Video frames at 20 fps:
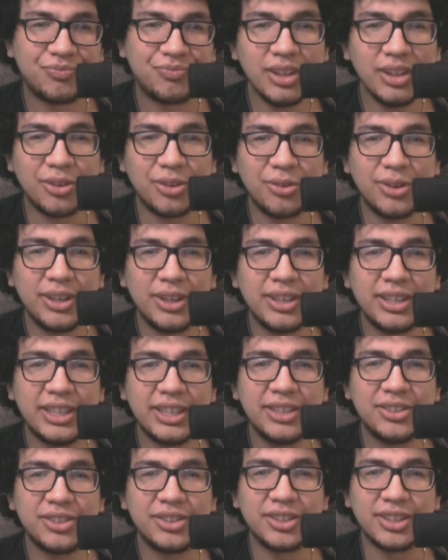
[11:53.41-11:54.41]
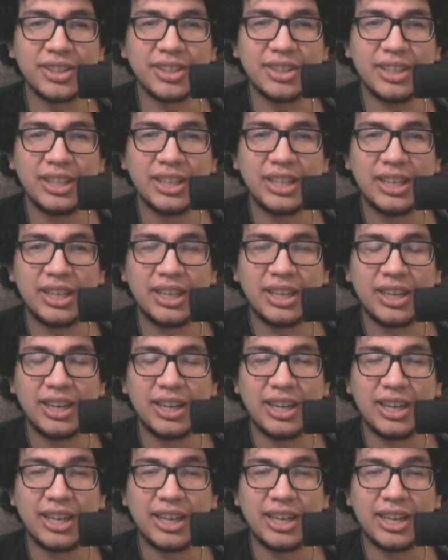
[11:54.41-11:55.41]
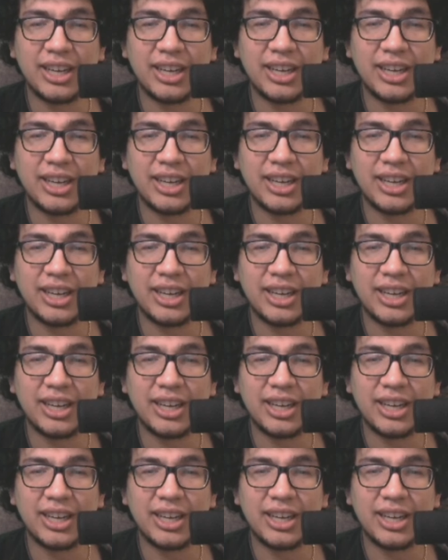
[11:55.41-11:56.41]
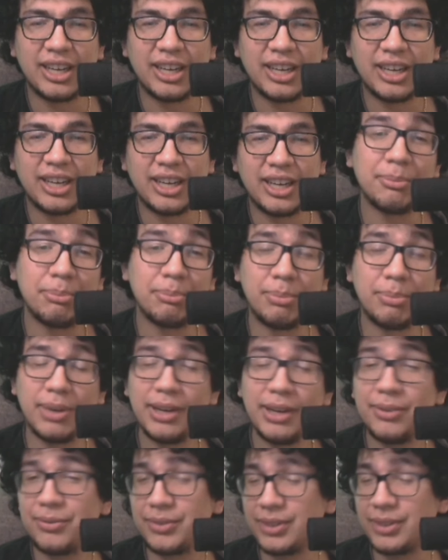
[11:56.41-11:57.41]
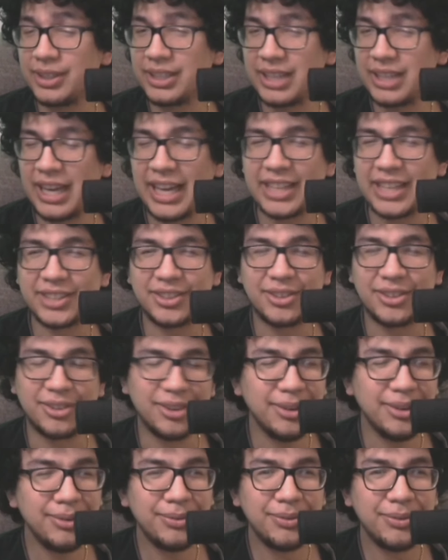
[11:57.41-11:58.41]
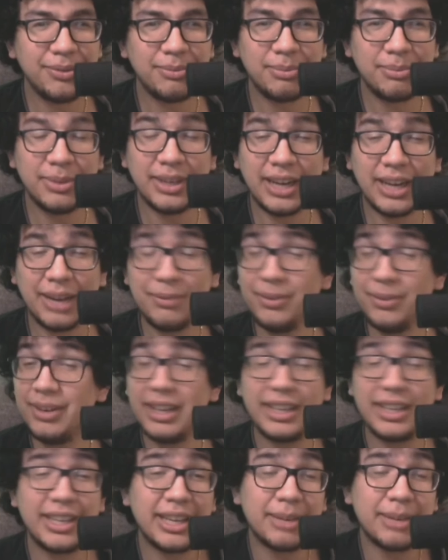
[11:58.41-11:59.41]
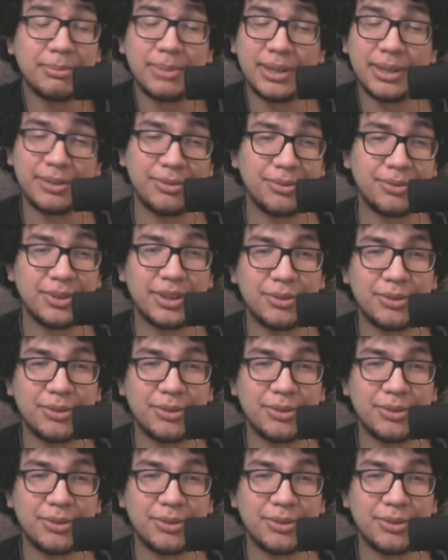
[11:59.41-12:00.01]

Greninja. Now Greninja had a buff slash nerf, but I feel like he got buffed with